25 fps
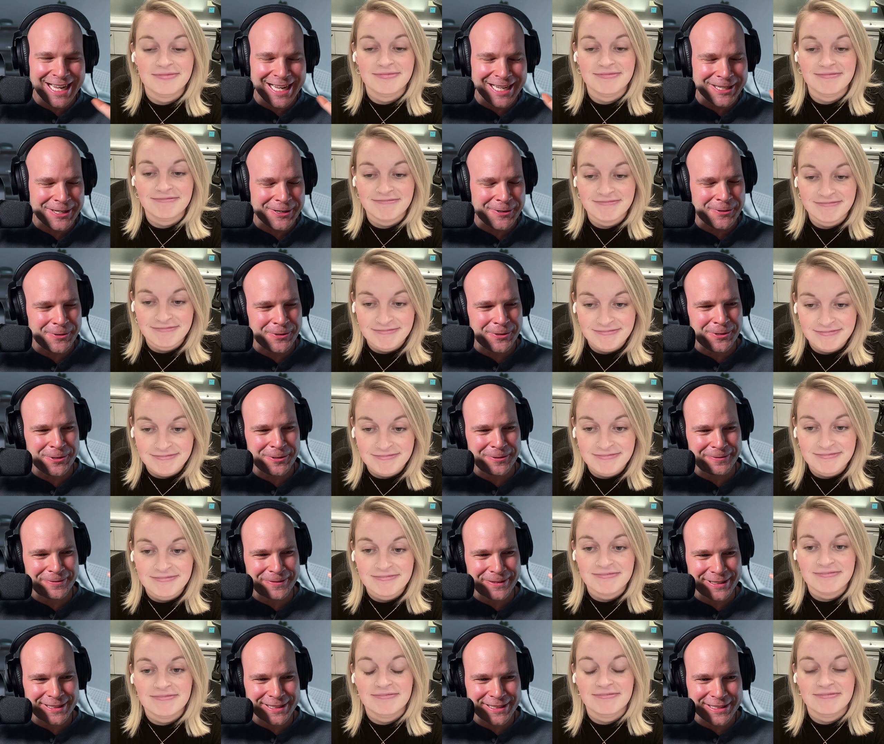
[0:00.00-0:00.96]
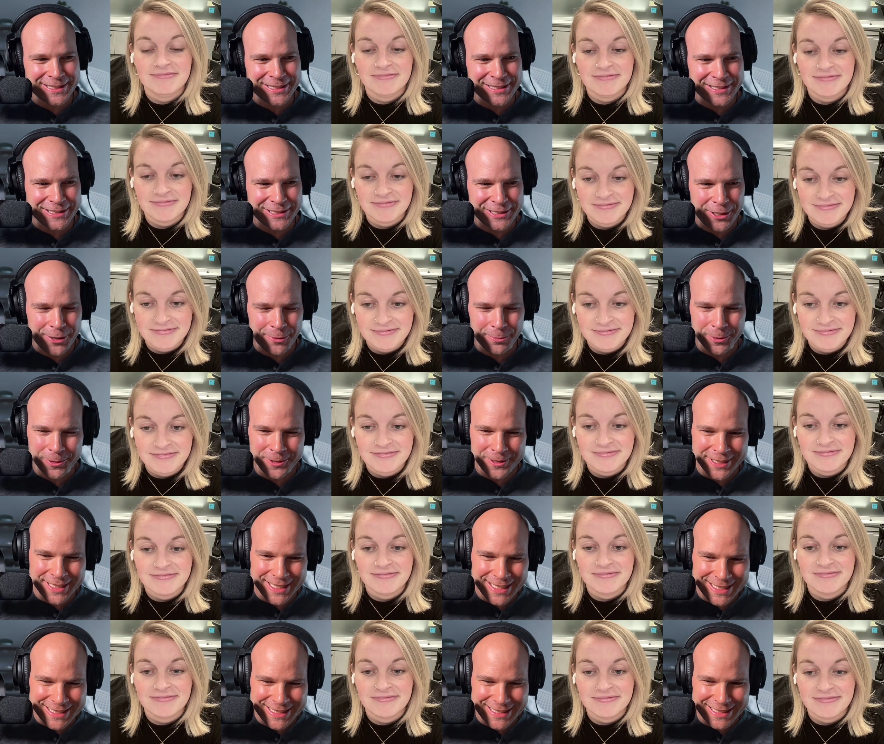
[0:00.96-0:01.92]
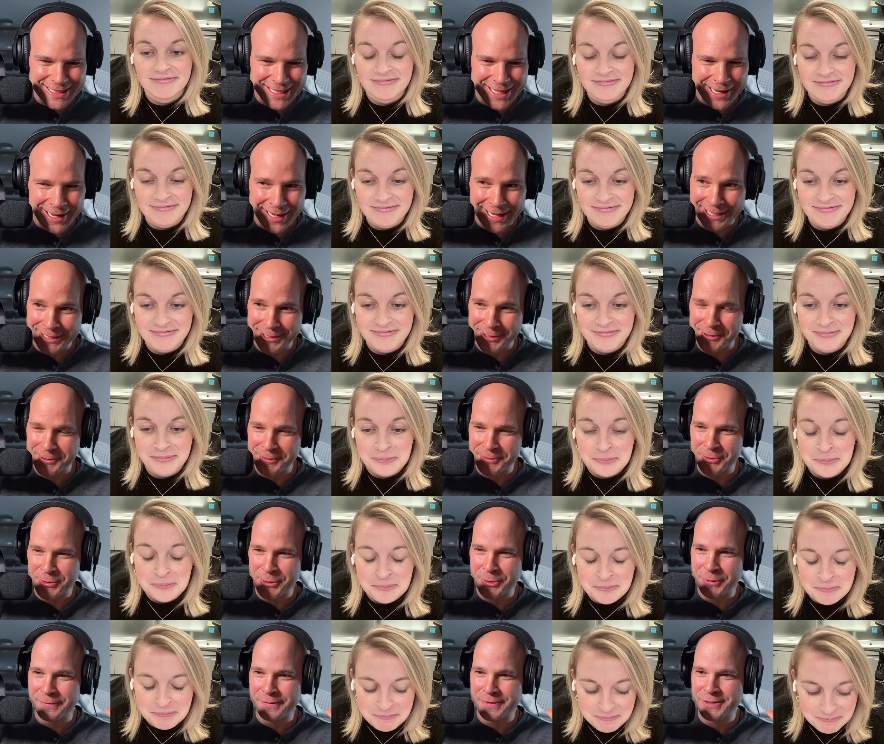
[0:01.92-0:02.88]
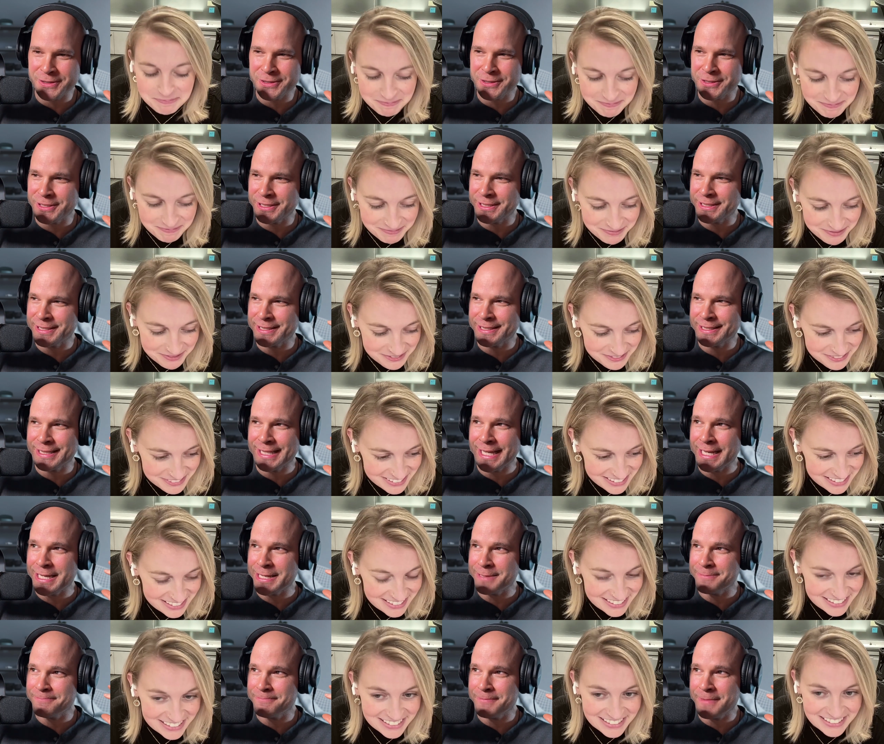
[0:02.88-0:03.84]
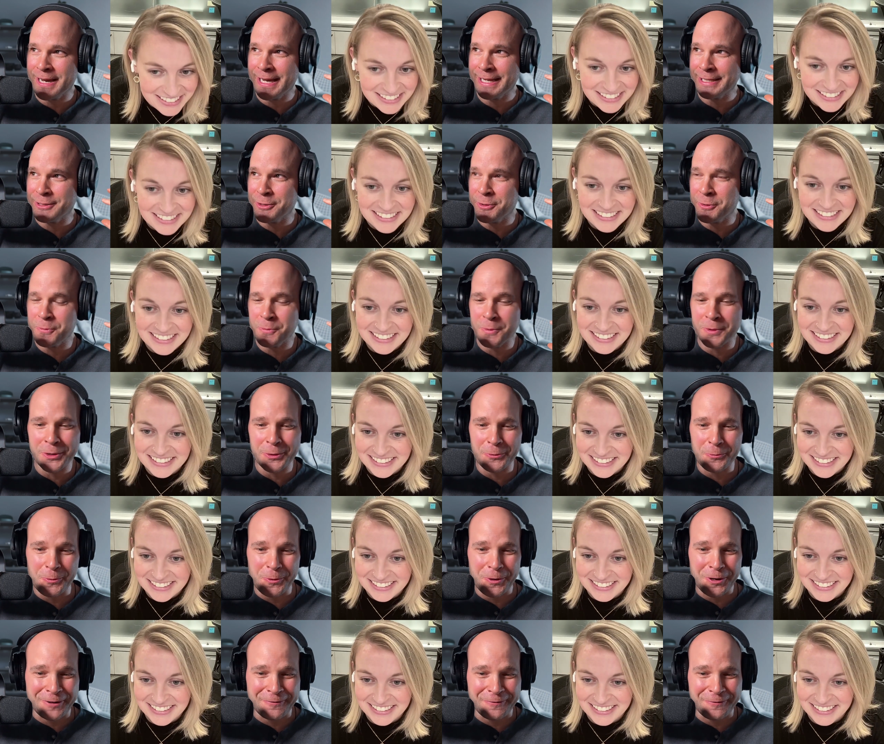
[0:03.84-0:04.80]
Speaker 1: I don't know if it's stubbornness I don't know if it's just that it I don't want to work